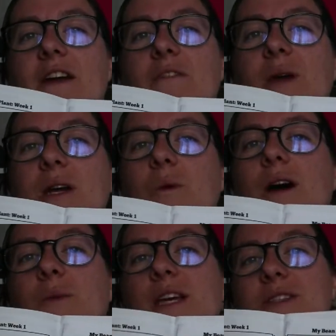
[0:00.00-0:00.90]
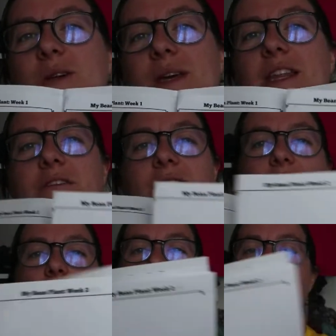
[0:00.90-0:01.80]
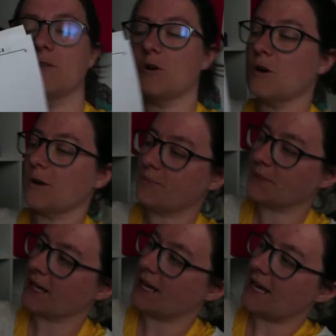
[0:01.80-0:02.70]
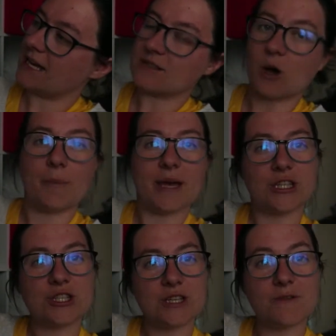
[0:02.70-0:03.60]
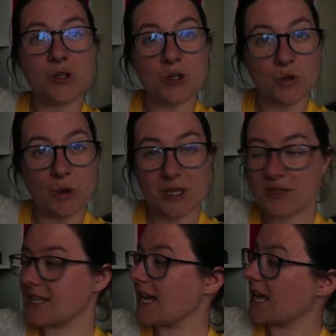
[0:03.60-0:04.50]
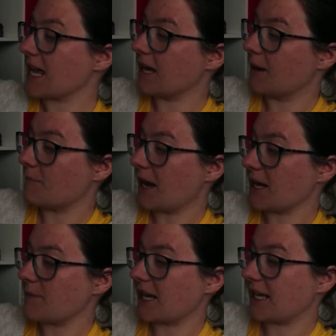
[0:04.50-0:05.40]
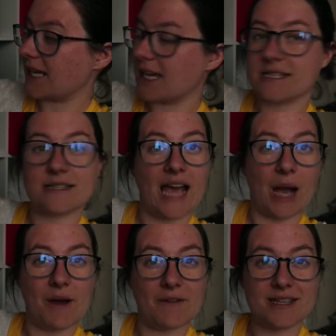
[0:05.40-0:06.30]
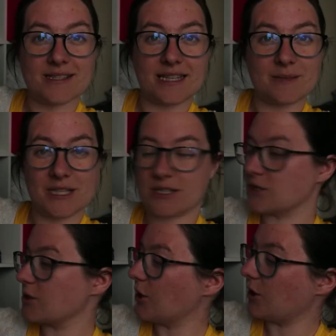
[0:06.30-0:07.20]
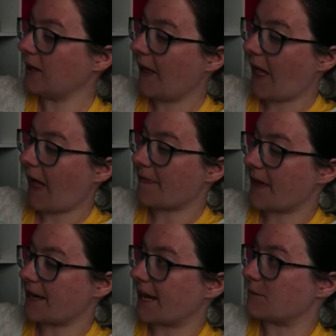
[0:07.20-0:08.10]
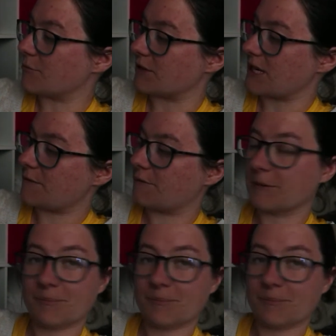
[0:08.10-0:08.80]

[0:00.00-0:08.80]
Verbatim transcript: have week one week two week three and week four it's got a picture for you to draw what you see my bean is however centimeters tall and then a brief